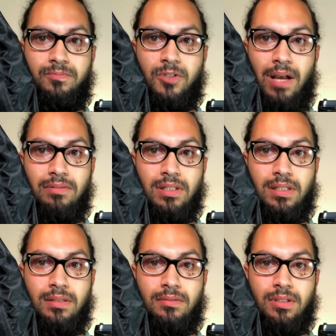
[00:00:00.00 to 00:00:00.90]

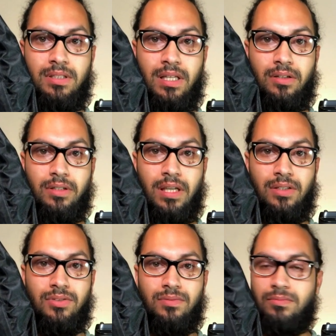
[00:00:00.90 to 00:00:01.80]
traveling container
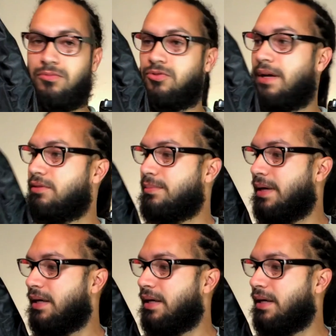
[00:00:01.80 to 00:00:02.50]
case, traveling